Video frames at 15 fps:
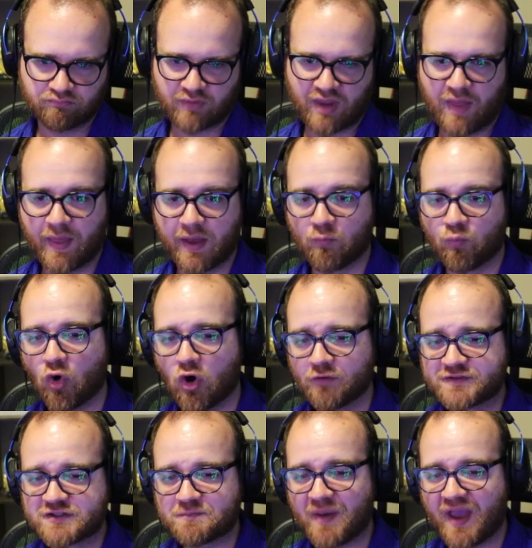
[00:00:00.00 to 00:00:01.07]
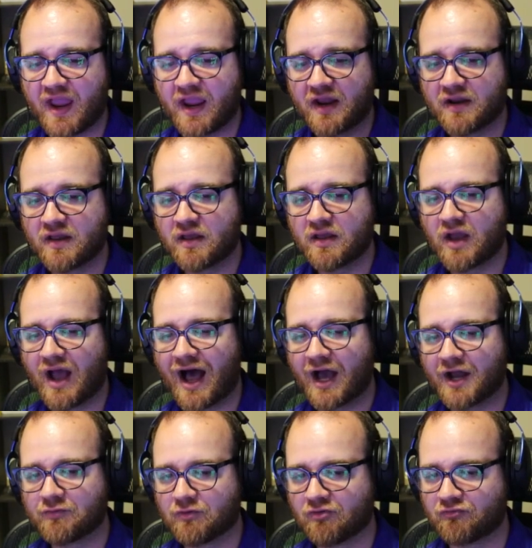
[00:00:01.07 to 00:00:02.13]
And then Wolfsbane
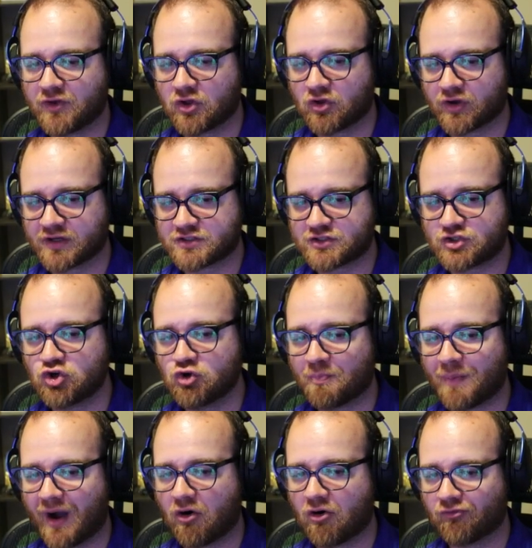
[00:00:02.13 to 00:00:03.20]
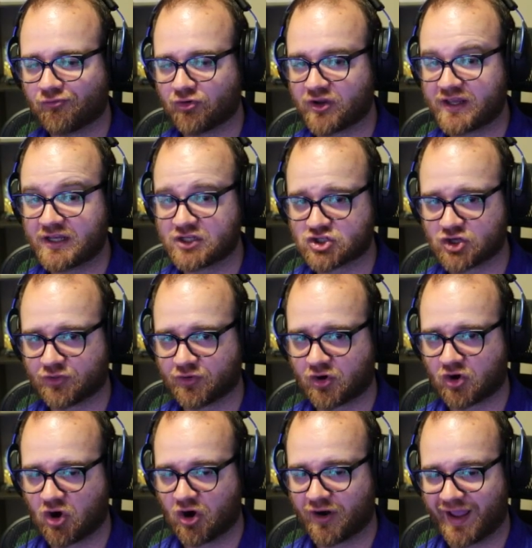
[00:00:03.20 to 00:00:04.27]
on reveal gets 2 power for each other
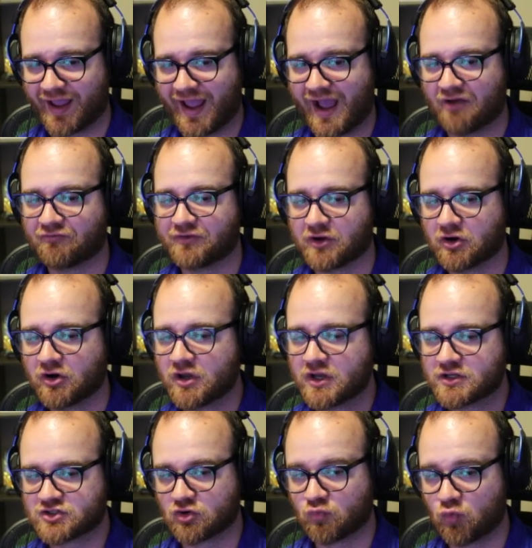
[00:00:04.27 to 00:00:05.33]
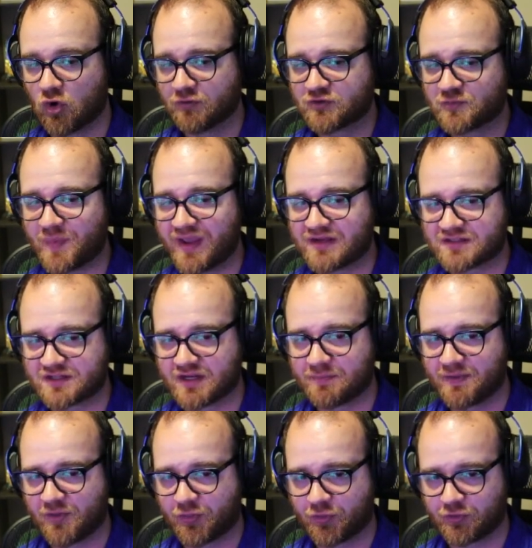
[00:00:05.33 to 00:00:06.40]
card I have here. So Wolfsbane's going to
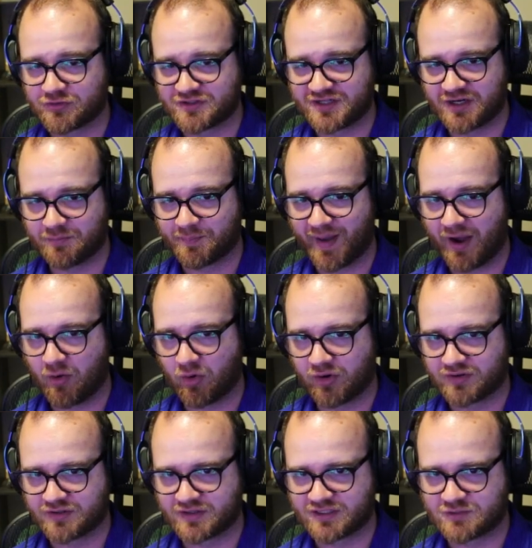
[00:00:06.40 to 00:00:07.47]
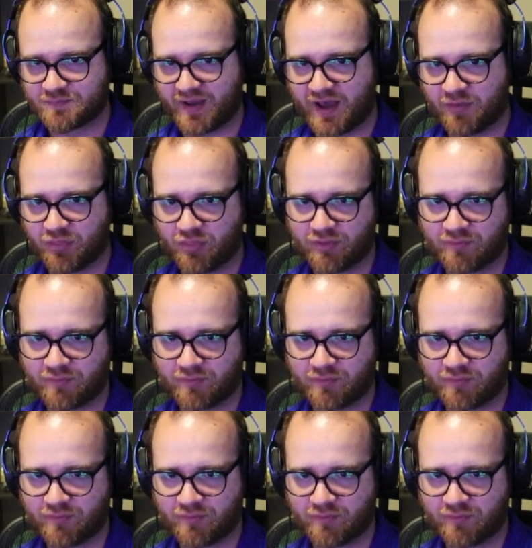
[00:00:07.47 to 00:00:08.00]
be 13 power into this path.